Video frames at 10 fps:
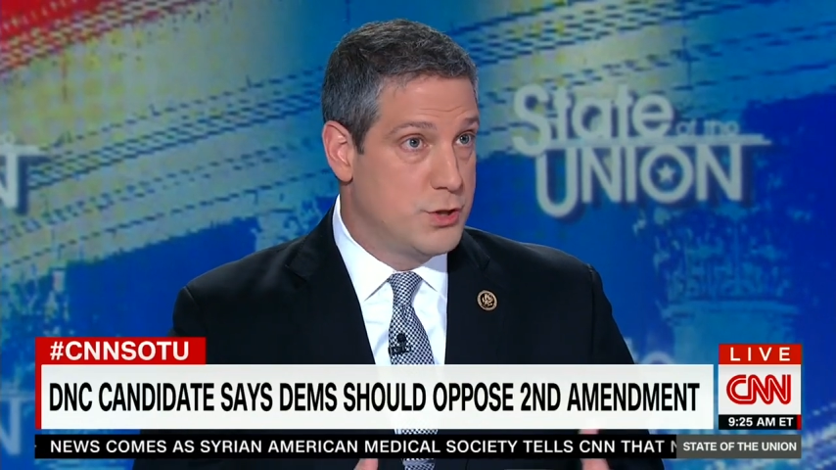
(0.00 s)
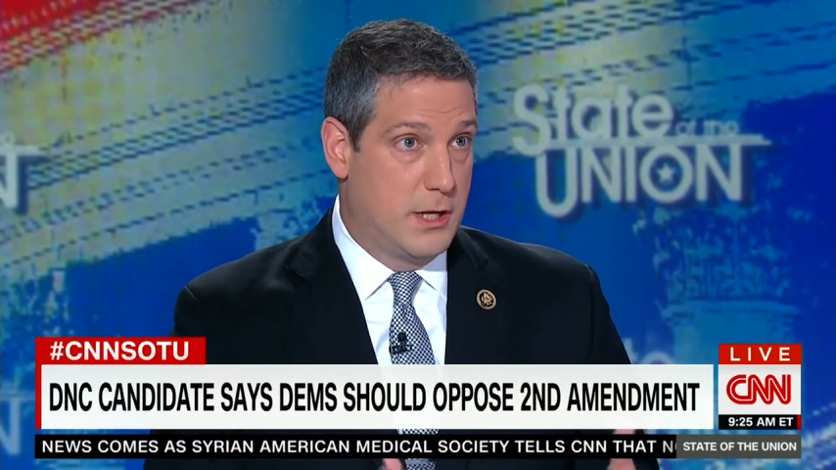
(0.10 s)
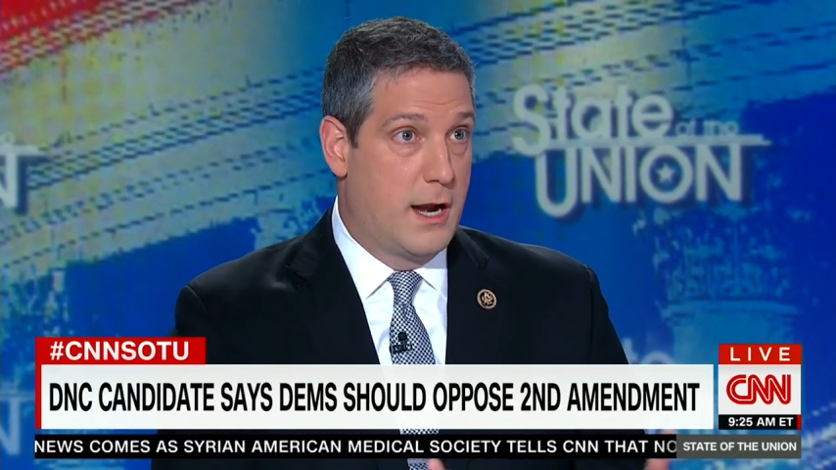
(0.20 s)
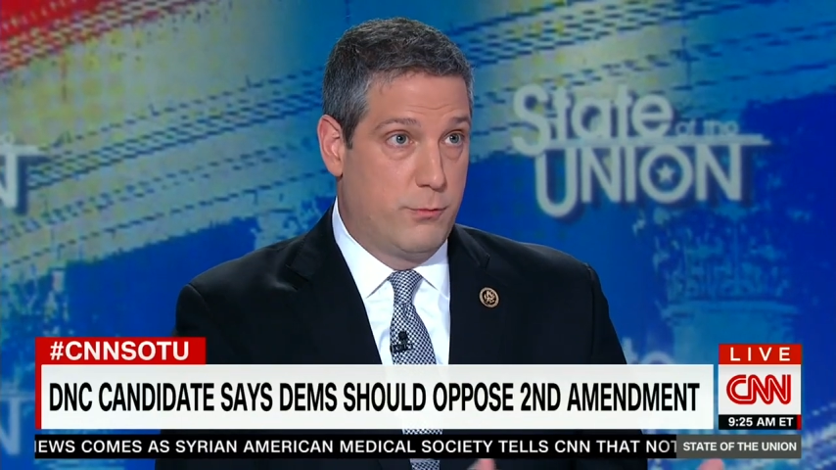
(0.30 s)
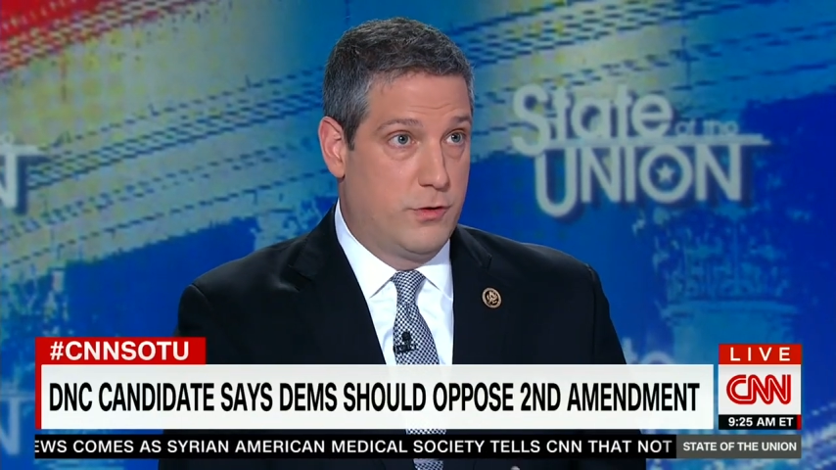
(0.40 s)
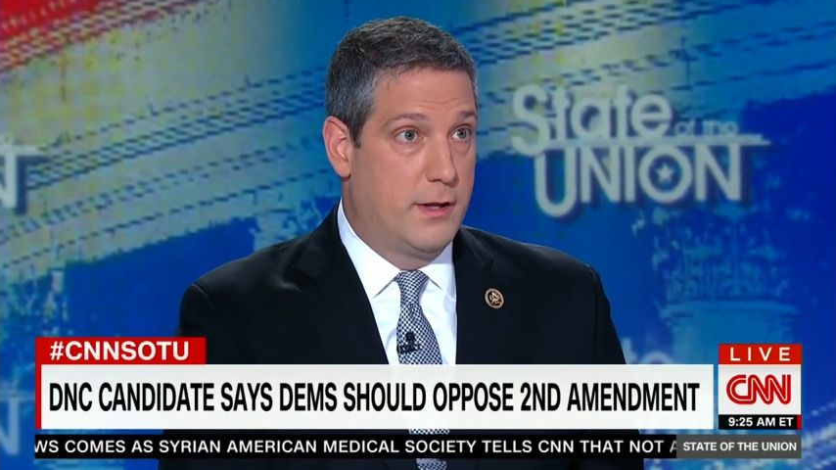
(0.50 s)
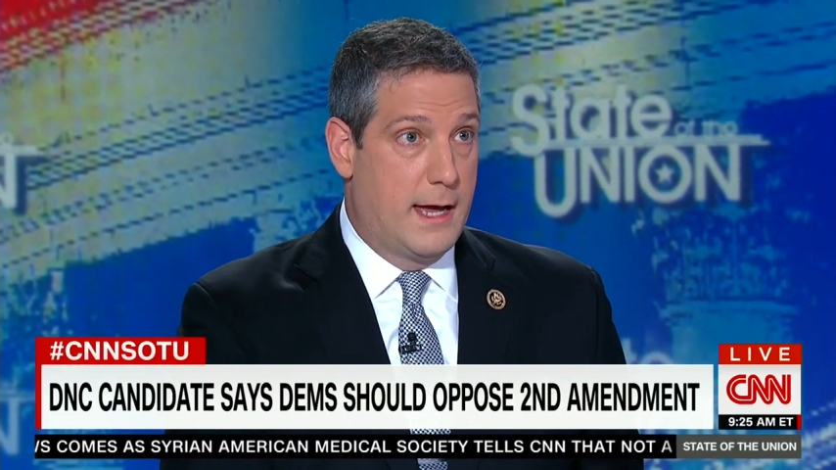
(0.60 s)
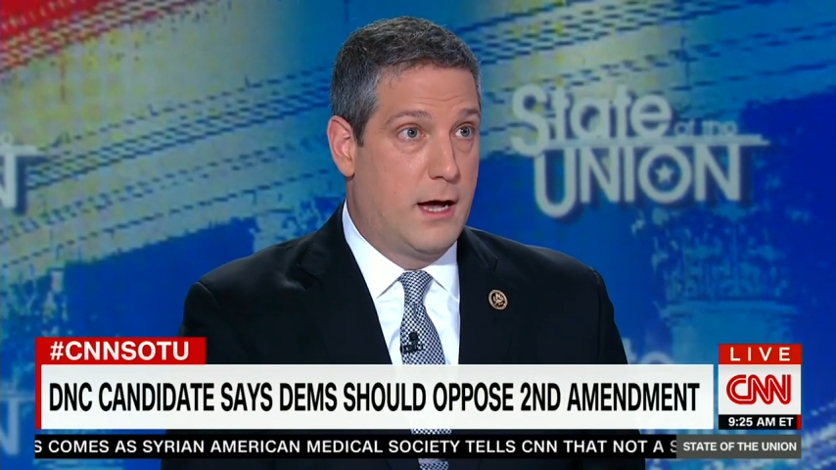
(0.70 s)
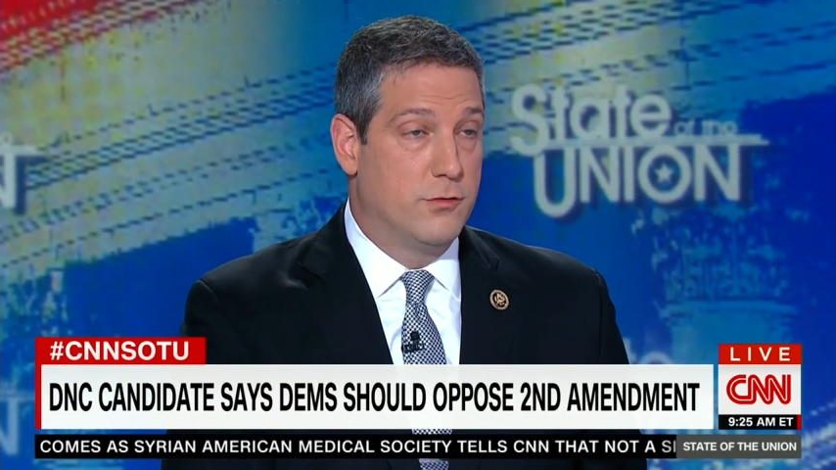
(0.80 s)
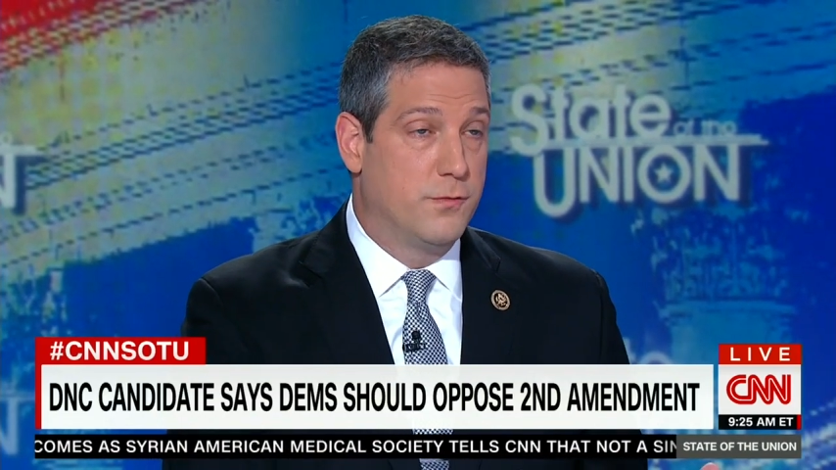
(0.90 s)
And I was on the
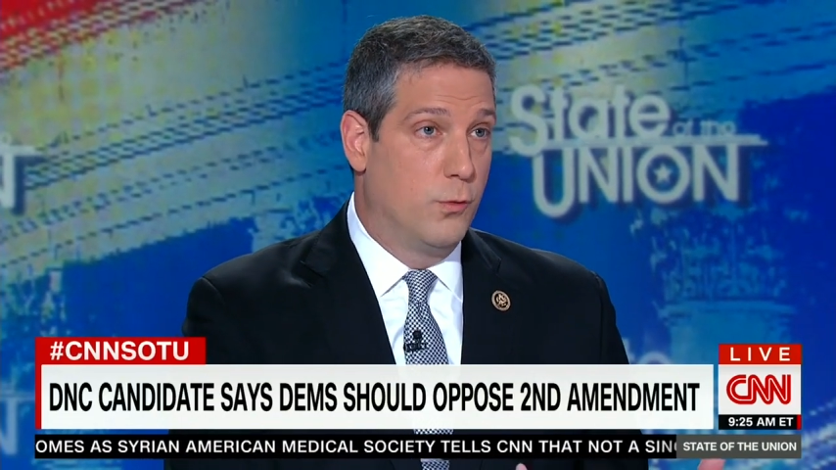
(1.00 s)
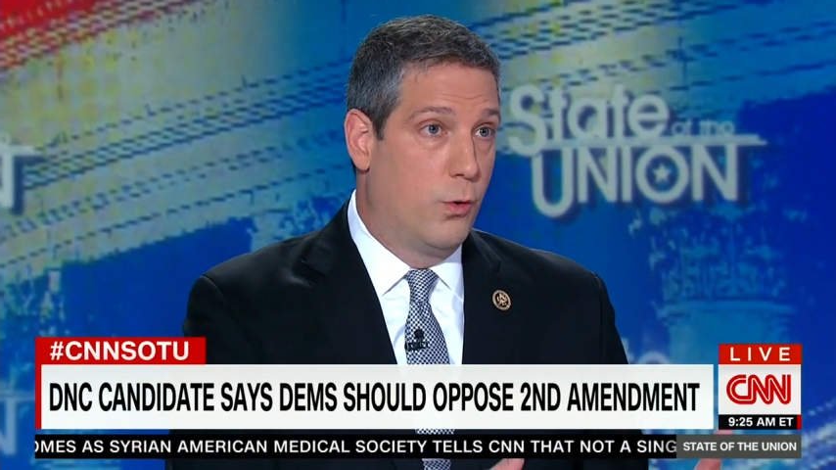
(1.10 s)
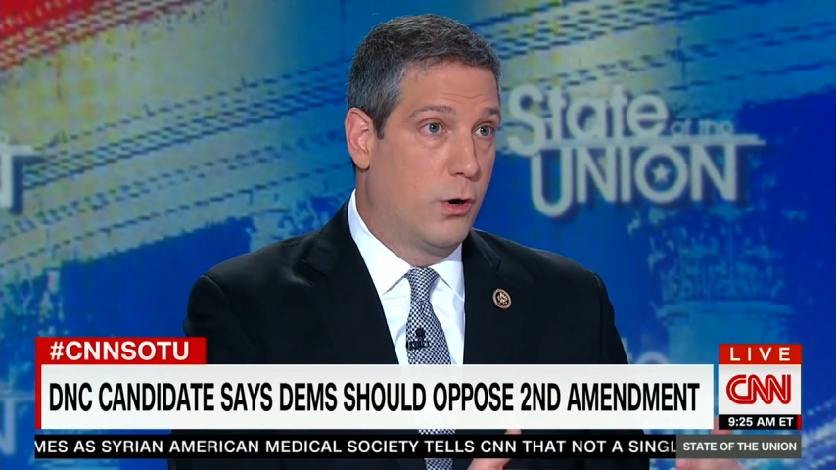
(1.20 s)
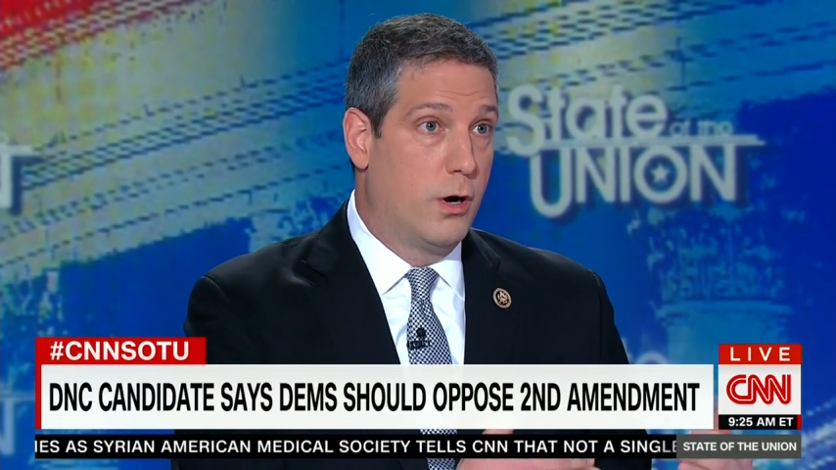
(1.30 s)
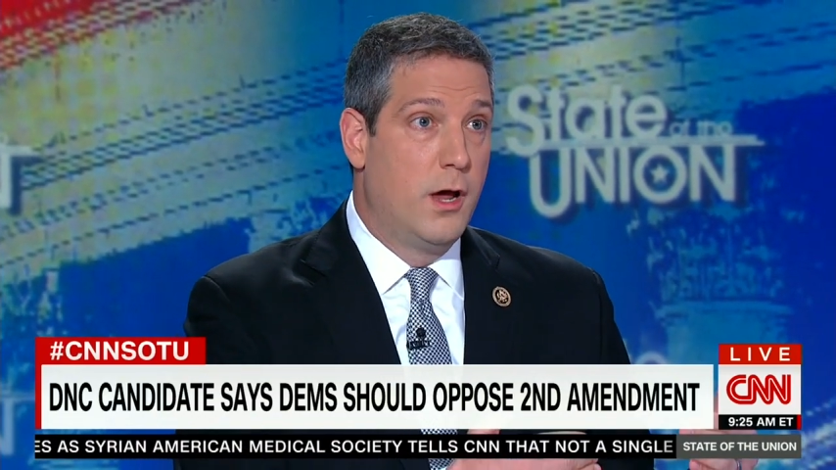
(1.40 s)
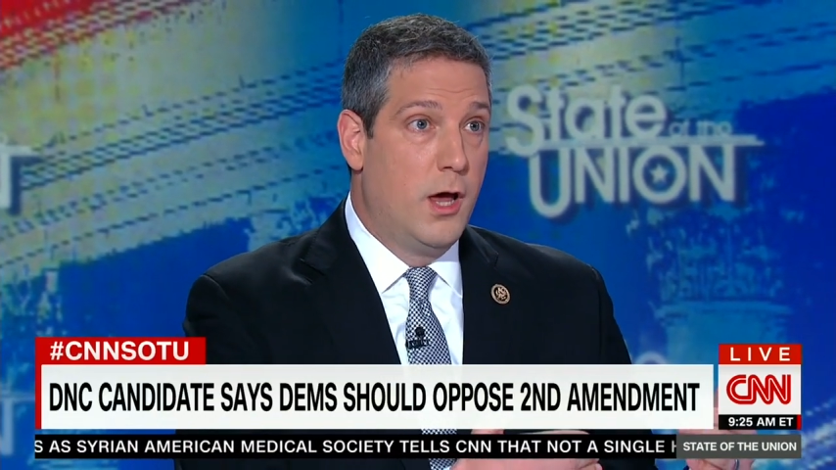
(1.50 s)
House floor